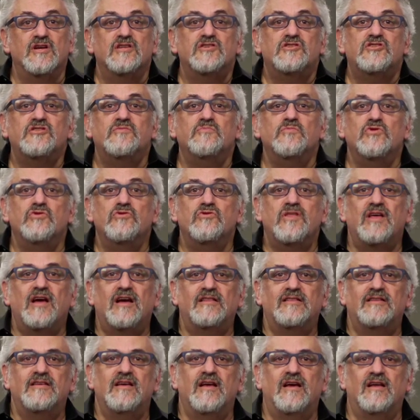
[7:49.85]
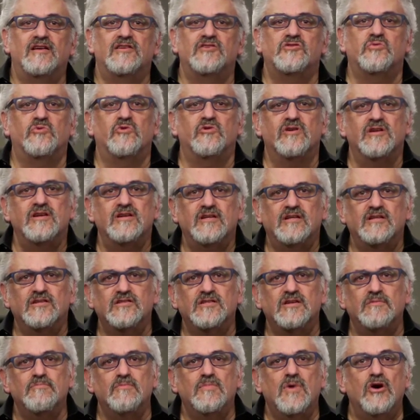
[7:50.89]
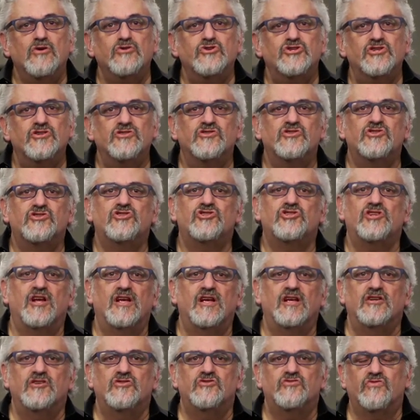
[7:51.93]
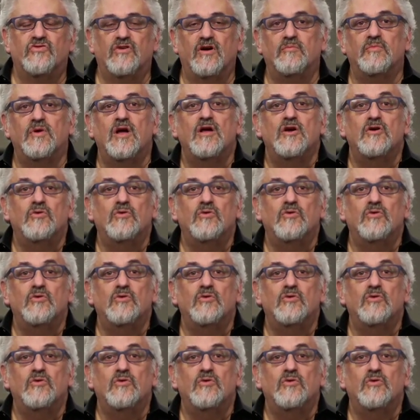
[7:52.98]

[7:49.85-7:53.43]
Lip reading: smooth out the edits where Anil's emotions change from